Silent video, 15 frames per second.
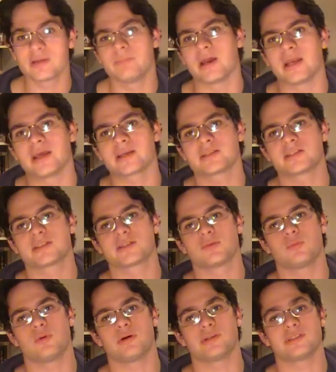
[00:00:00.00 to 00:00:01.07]
medics
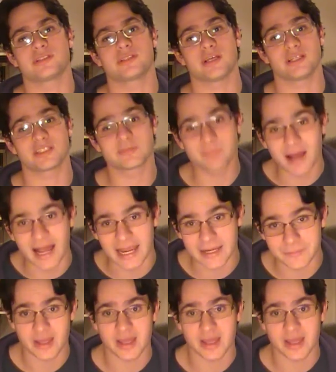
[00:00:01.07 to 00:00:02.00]
was a spy.